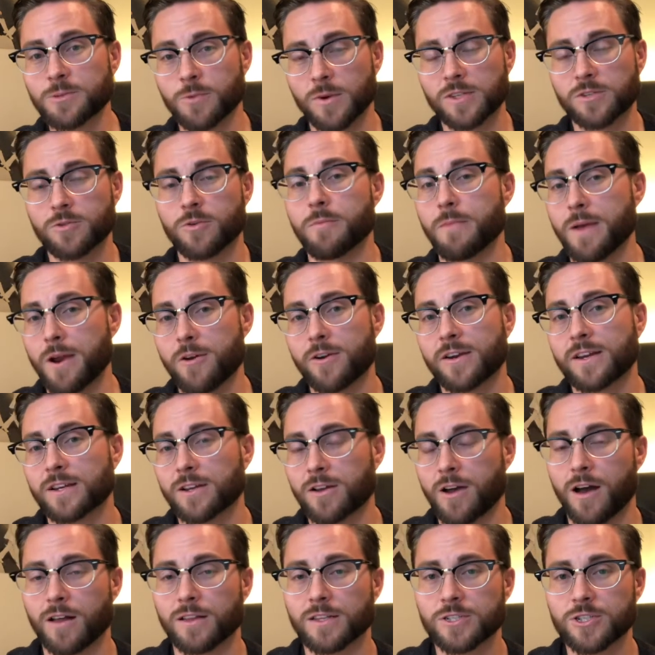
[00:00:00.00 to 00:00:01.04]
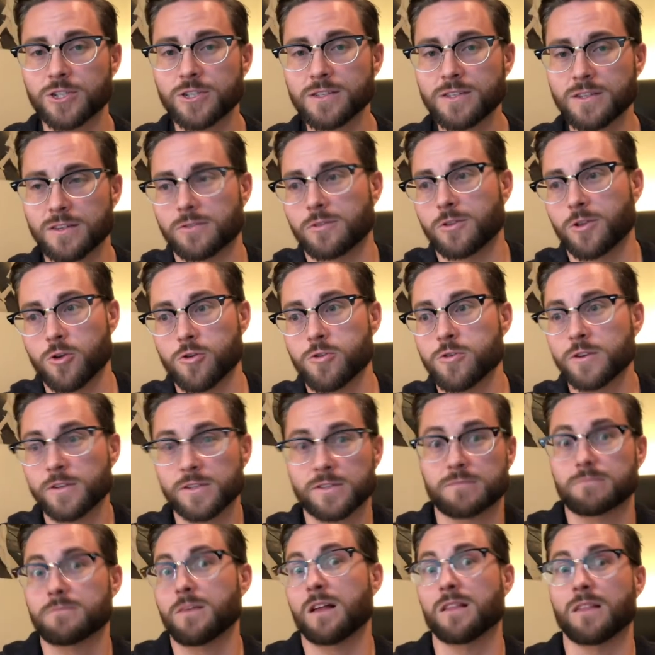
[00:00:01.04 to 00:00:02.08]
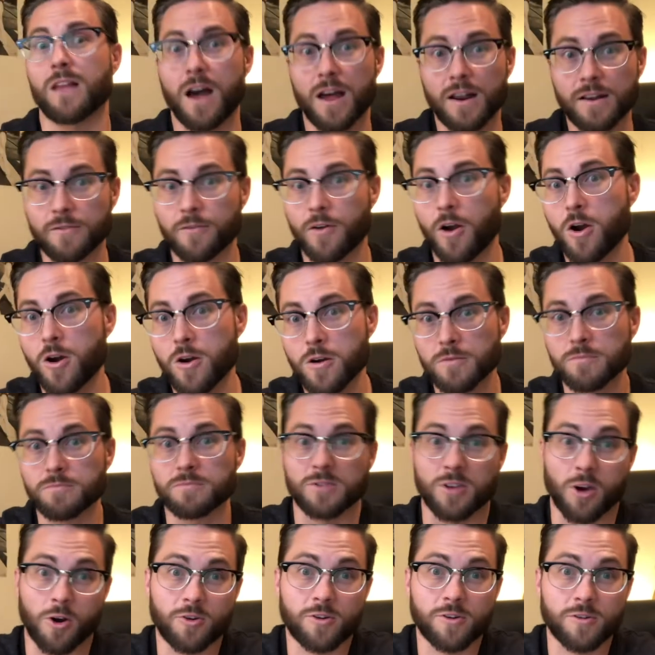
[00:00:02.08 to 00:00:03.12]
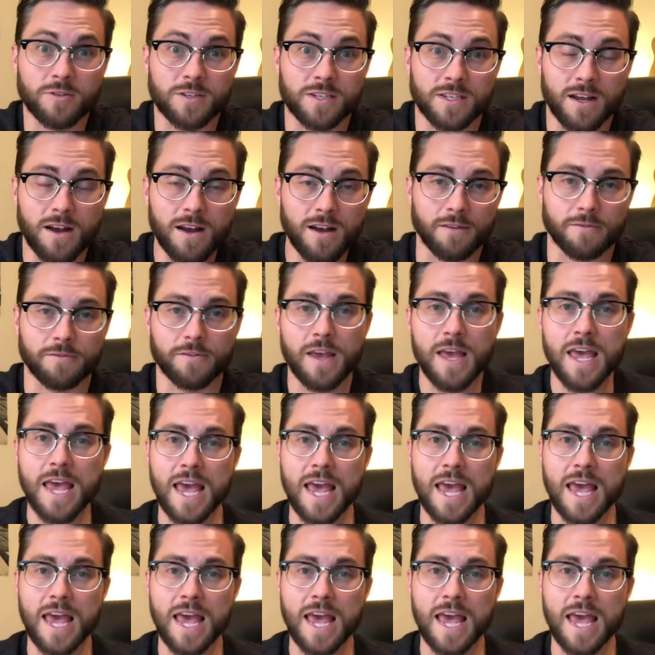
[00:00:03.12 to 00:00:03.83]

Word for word: went to American colleges, and learned a lot of our darker stuff.